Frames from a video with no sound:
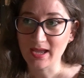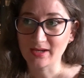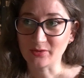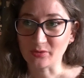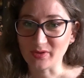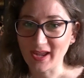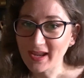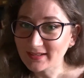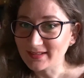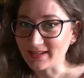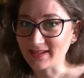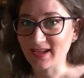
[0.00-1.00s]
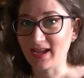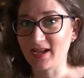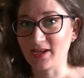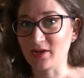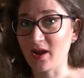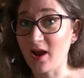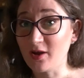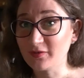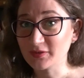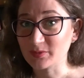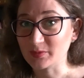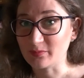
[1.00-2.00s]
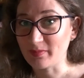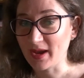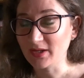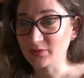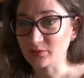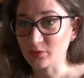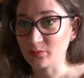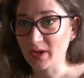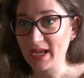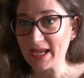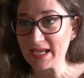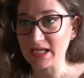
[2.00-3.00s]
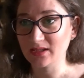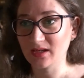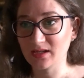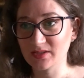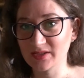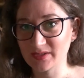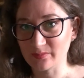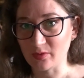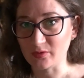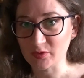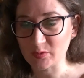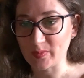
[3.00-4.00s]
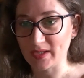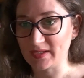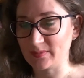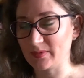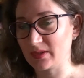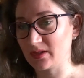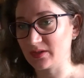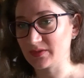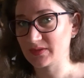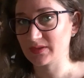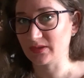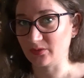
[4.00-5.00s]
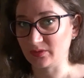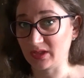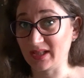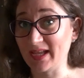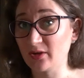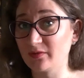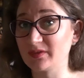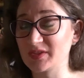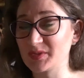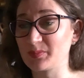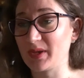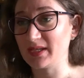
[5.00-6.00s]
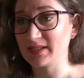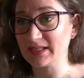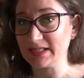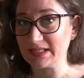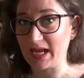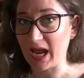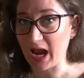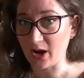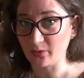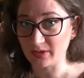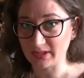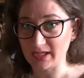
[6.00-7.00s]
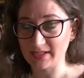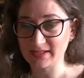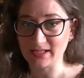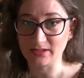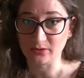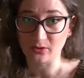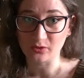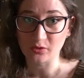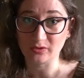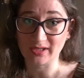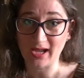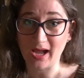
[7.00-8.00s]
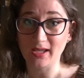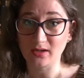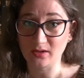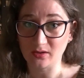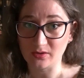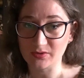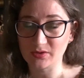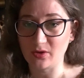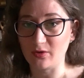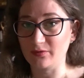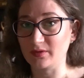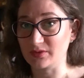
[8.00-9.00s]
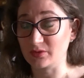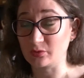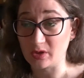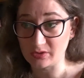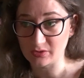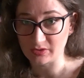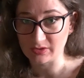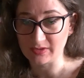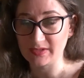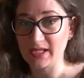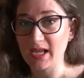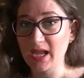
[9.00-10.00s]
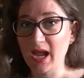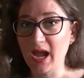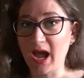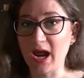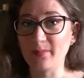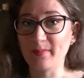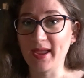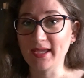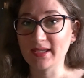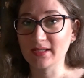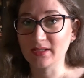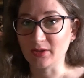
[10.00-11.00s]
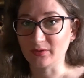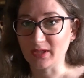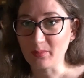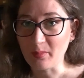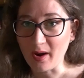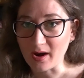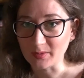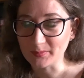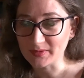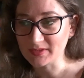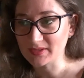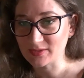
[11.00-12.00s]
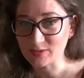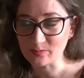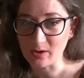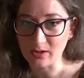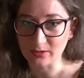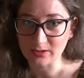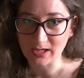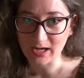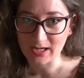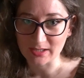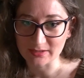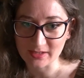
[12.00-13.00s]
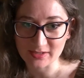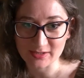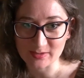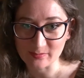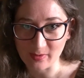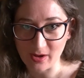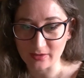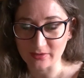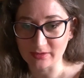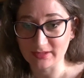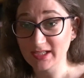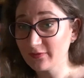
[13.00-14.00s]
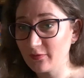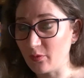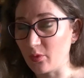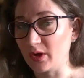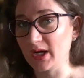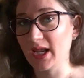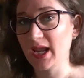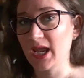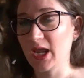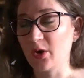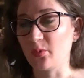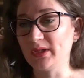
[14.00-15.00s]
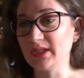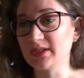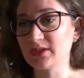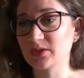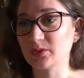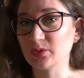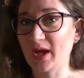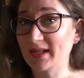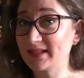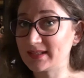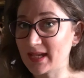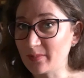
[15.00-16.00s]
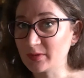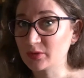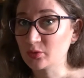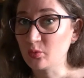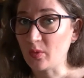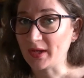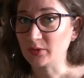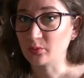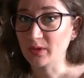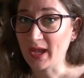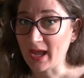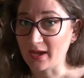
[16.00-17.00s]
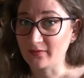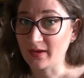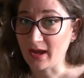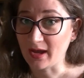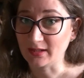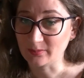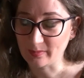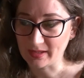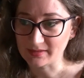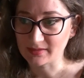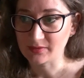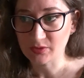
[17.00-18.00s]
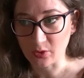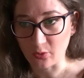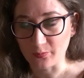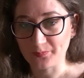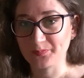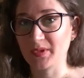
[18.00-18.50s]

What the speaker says: creating a comfortable bedroom in a small space, because, the lack of the space in our days and also the high cost of constructions are making, the apartments smaller and smaller. Therefore, we need to adapt to what we have at best. So,